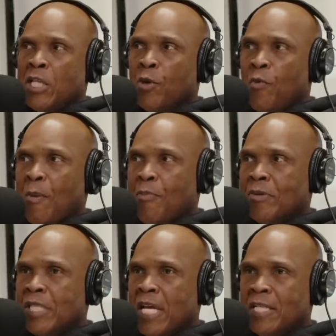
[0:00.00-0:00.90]
the
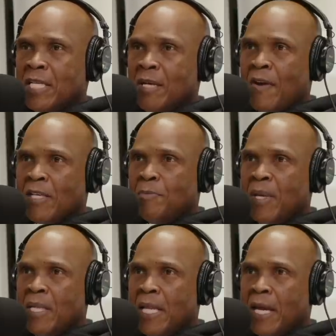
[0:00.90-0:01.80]
representative has
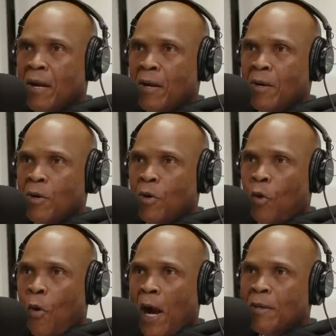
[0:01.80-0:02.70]
been there
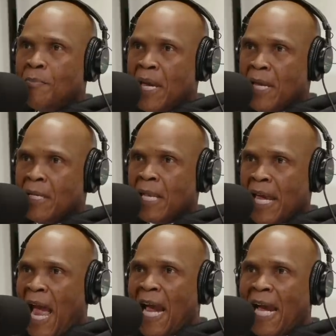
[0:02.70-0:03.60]
quite a bit.
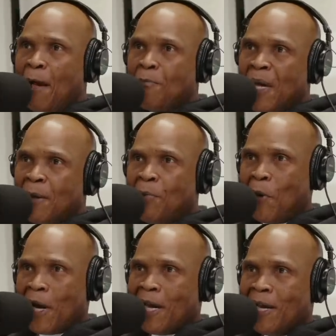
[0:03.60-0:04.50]
Like yeah. I got big
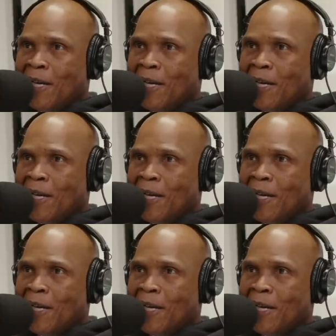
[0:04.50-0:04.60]
boy.